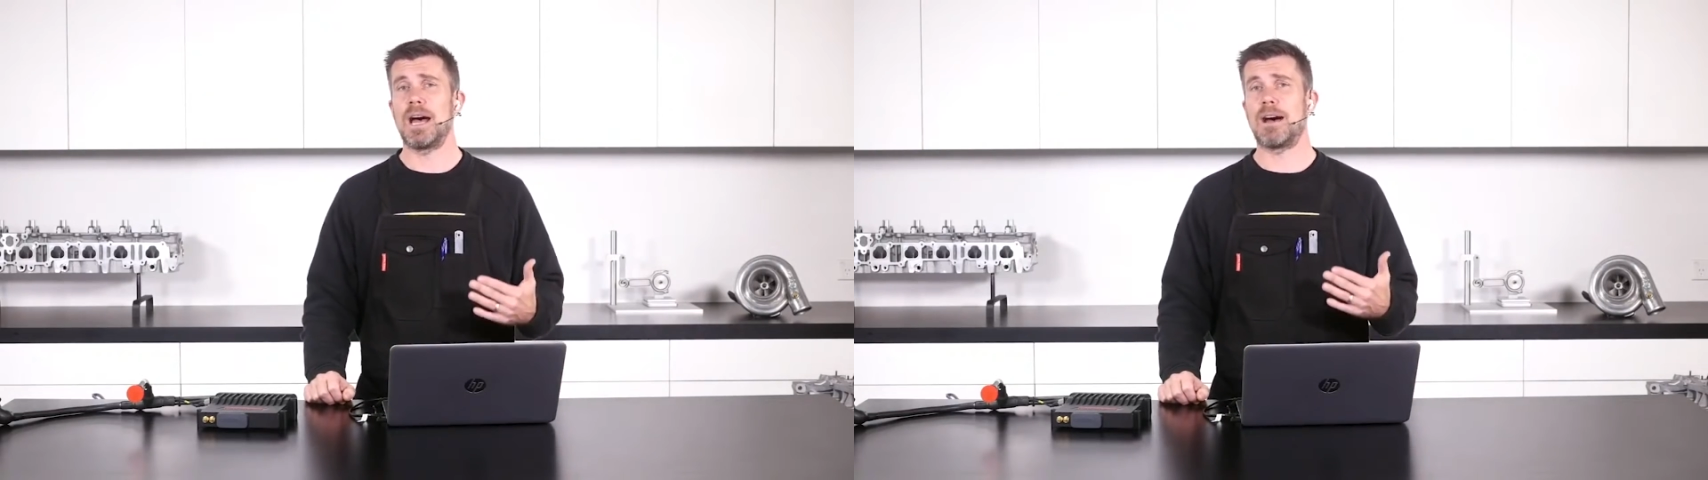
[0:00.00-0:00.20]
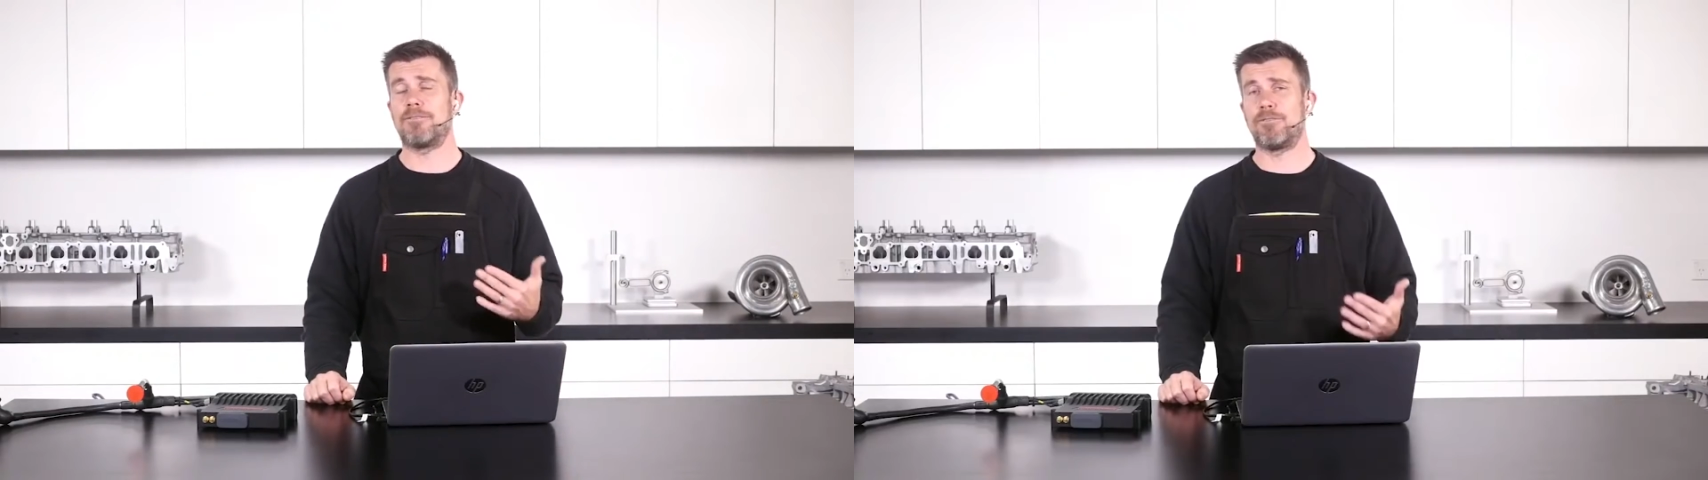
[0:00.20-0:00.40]

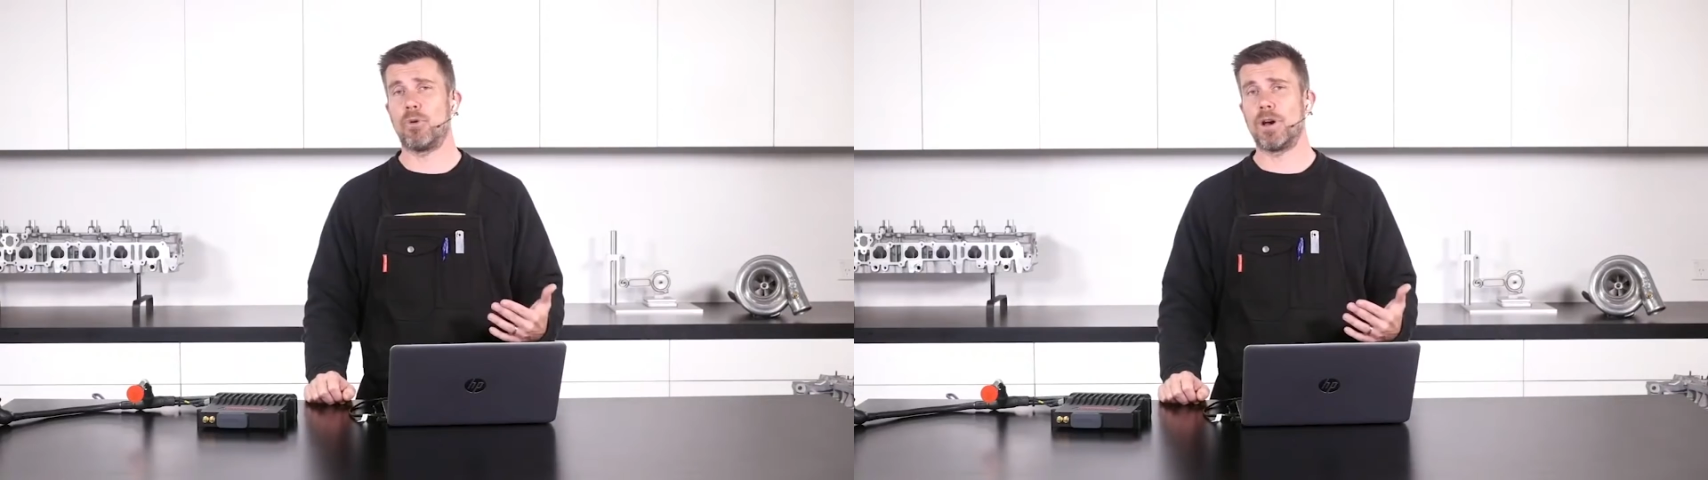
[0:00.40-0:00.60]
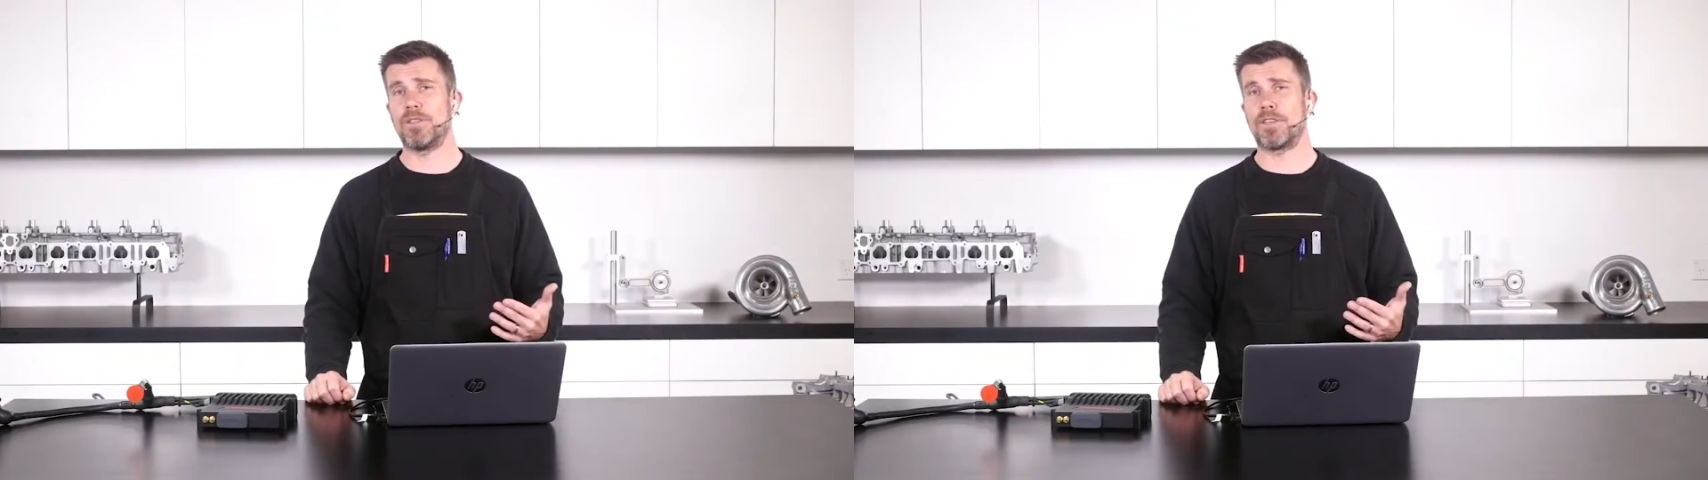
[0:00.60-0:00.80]

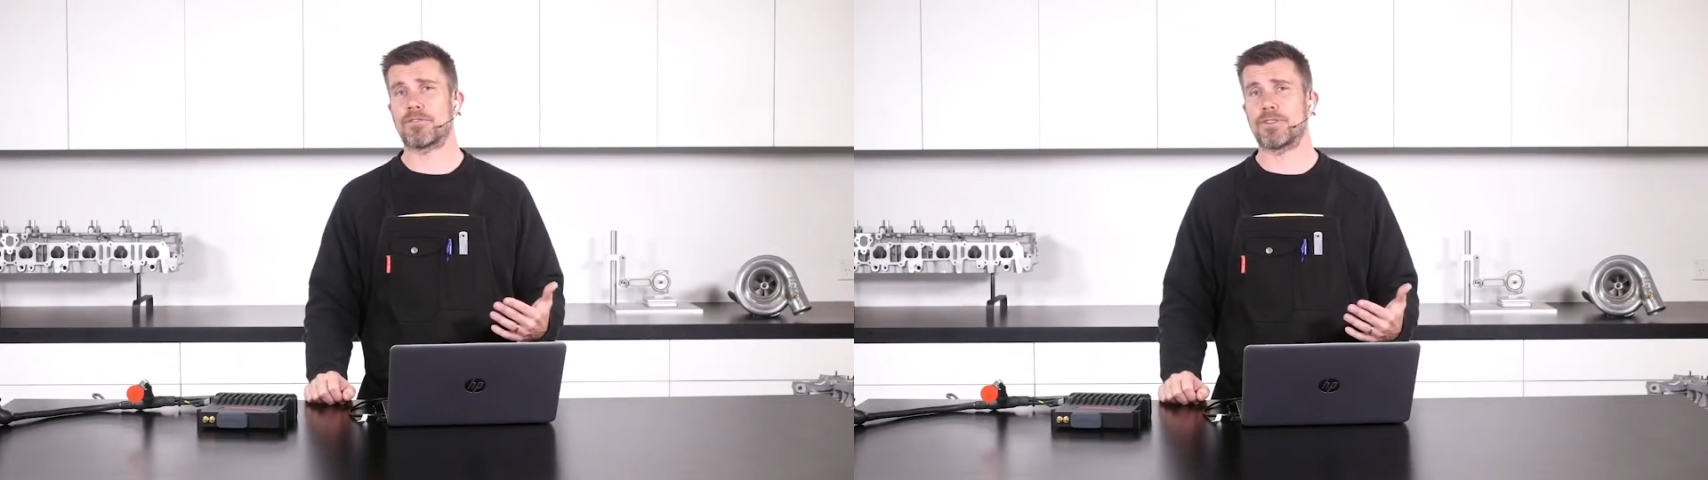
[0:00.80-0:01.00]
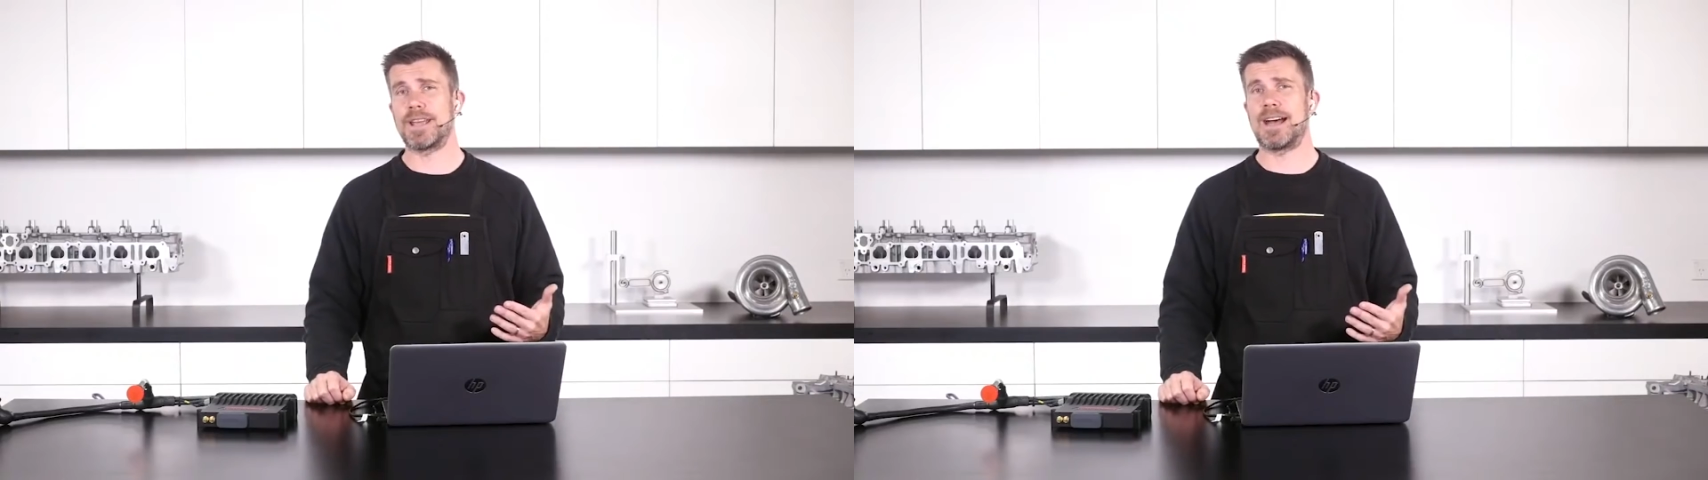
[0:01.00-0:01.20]
for the
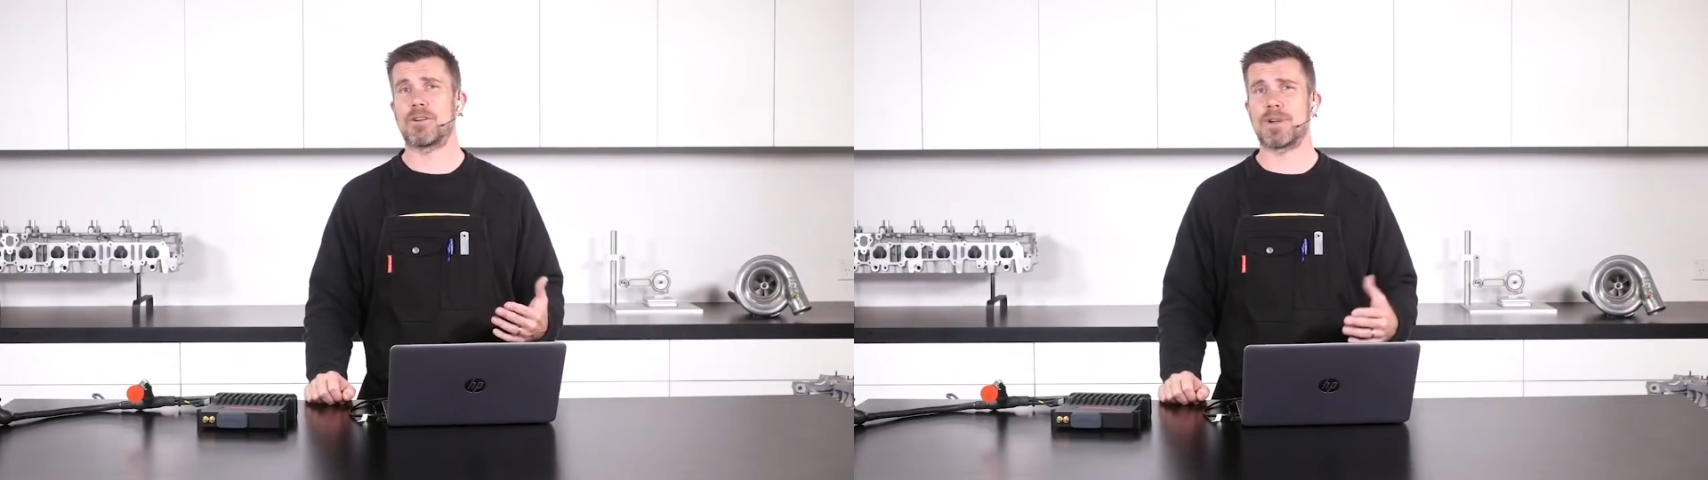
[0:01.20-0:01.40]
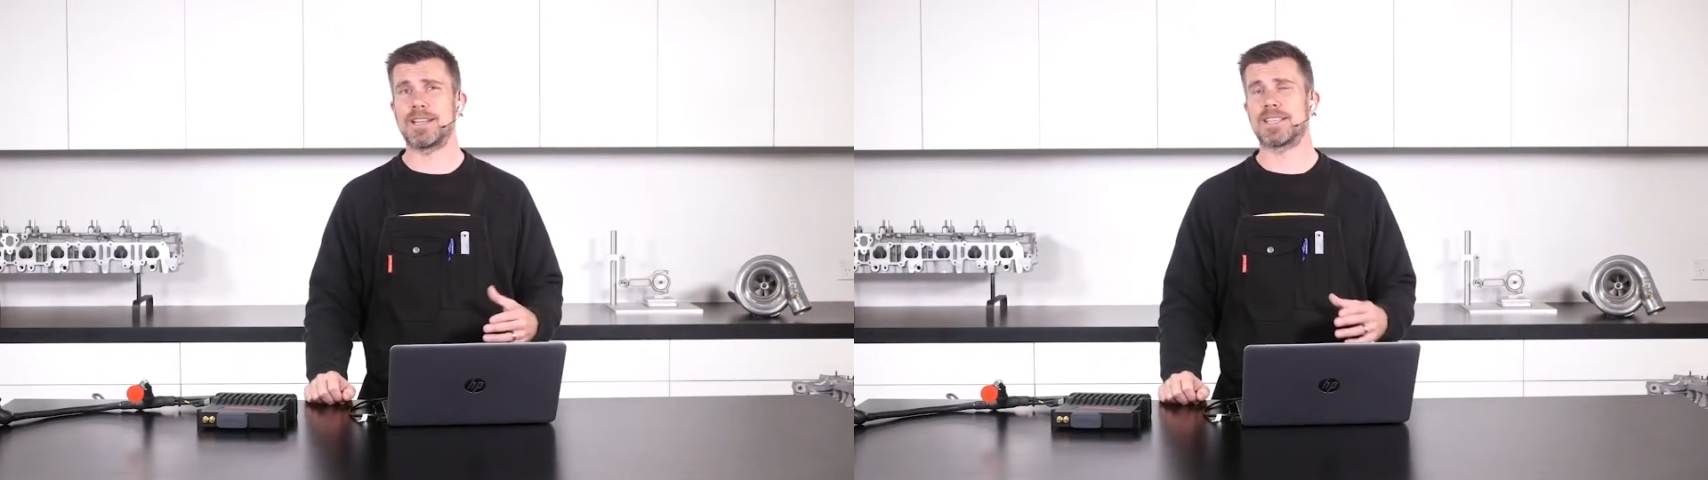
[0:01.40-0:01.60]

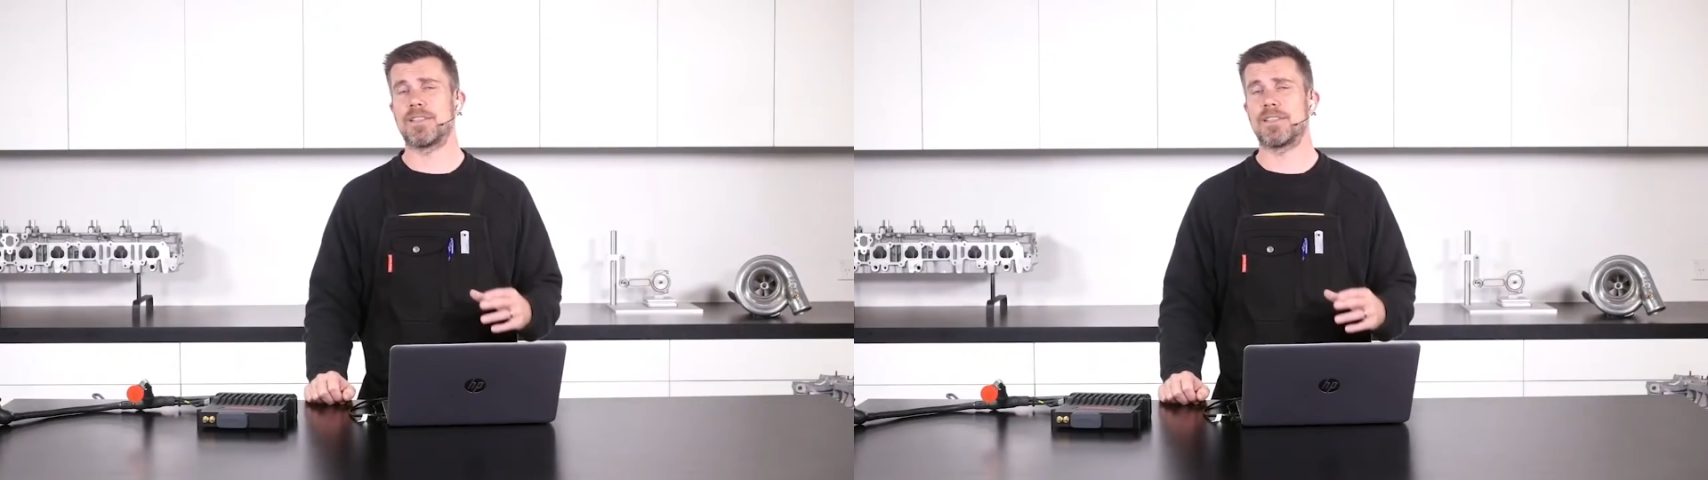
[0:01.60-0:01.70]
3-hour race,